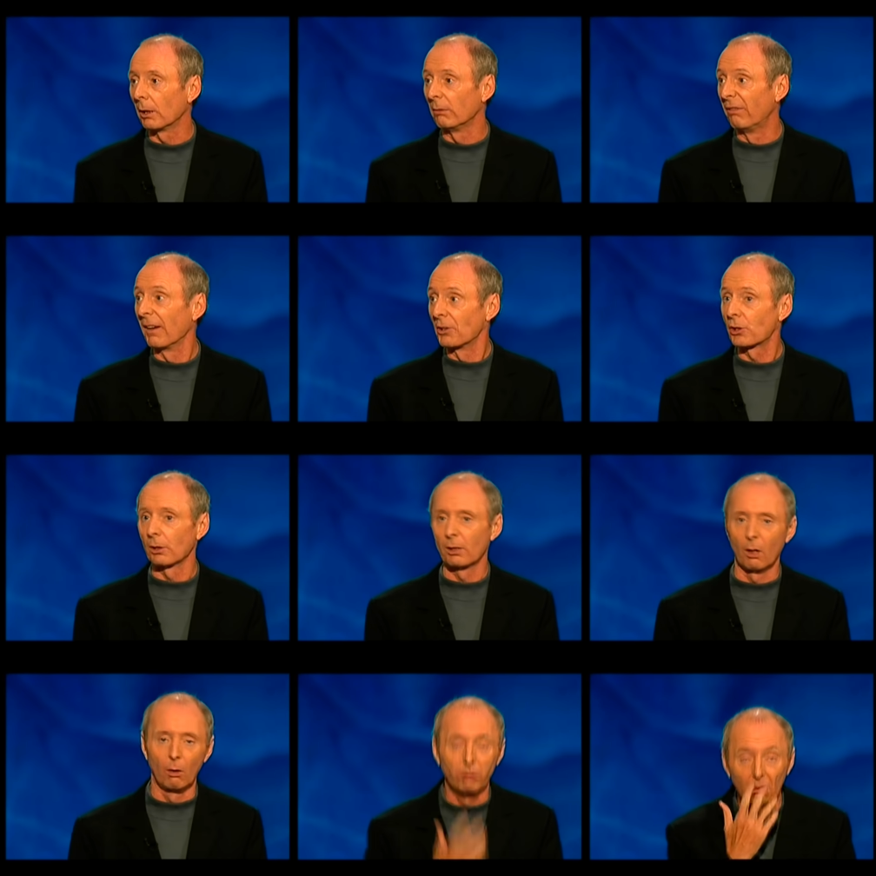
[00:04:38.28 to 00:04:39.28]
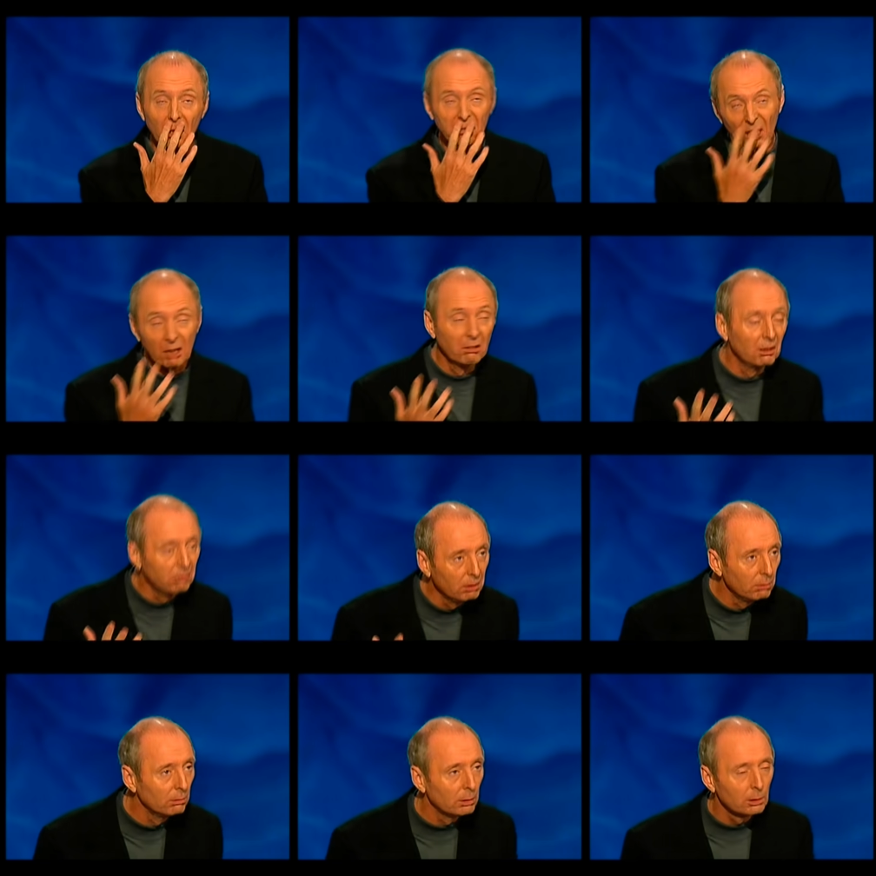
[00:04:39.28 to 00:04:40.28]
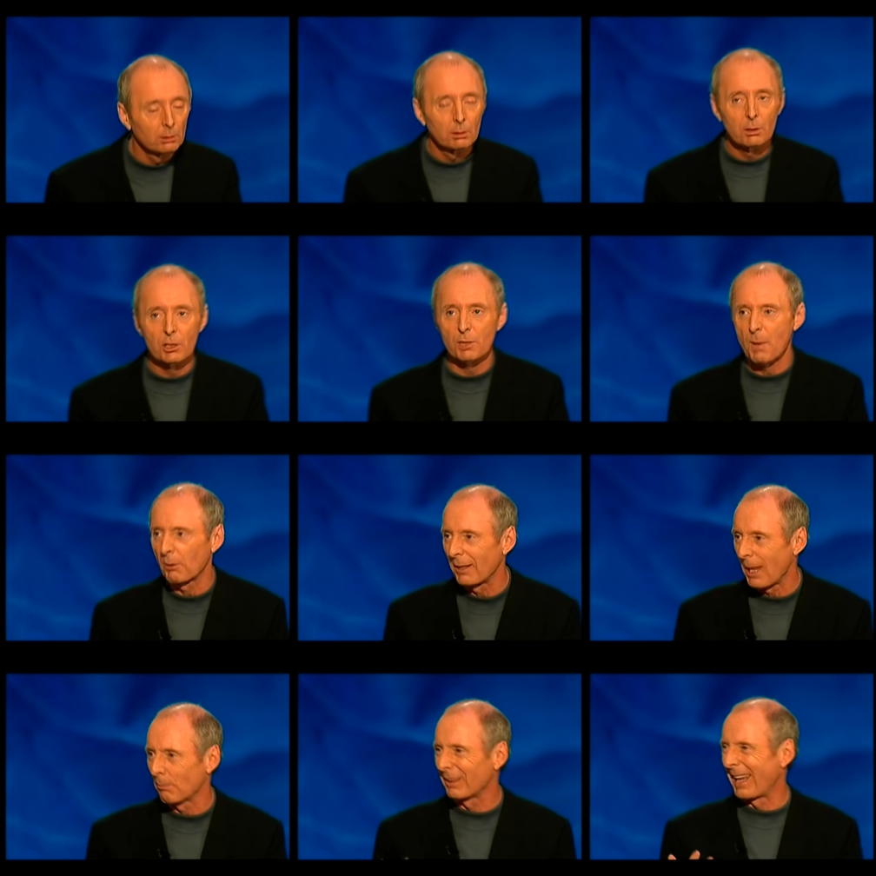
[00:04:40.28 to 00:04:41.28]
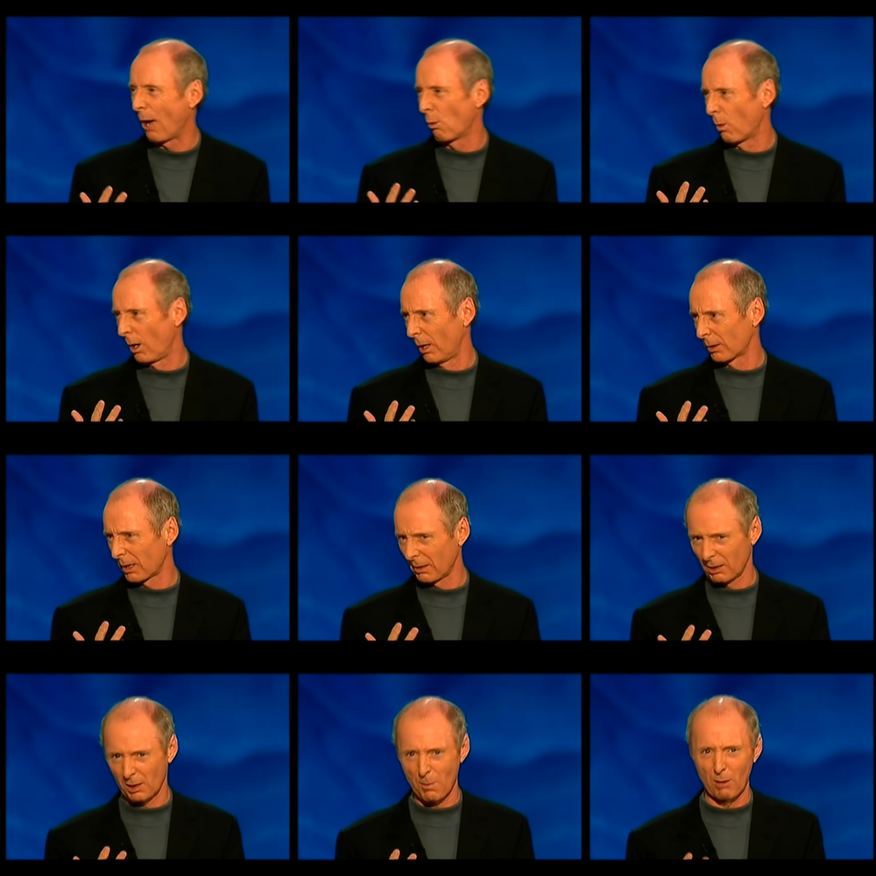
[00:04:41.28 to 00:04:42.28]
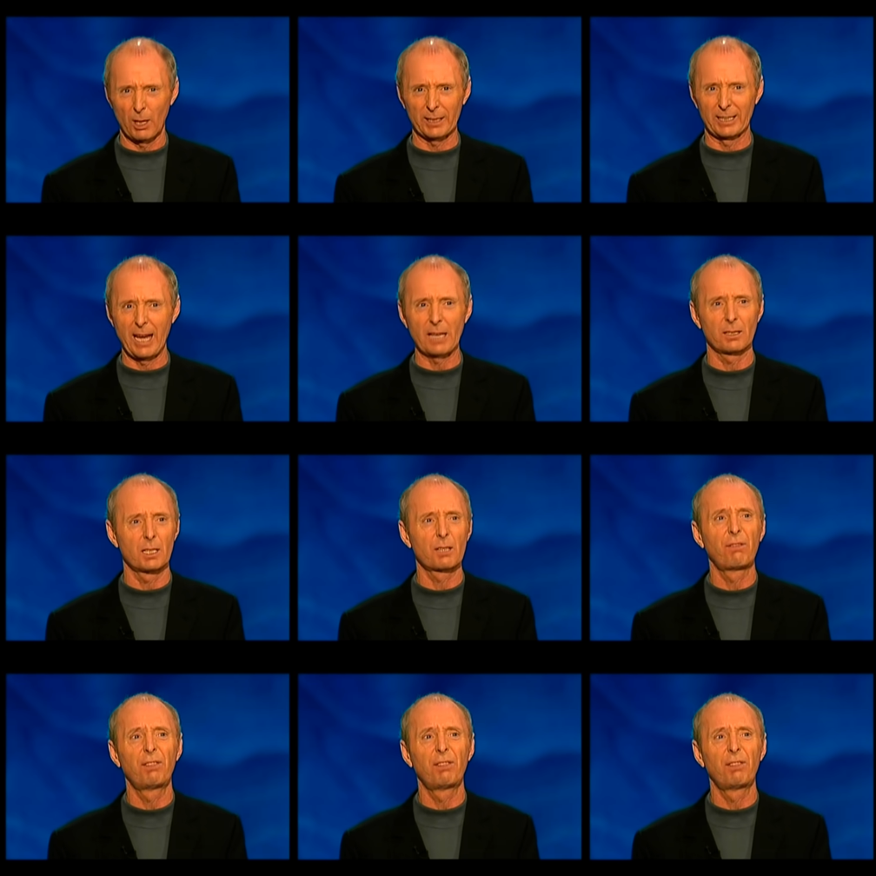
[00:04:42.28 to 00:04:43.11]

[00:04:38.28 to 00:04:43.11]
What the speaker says: me eventually, you know. Smoking them galwars, they smell like Gandhi's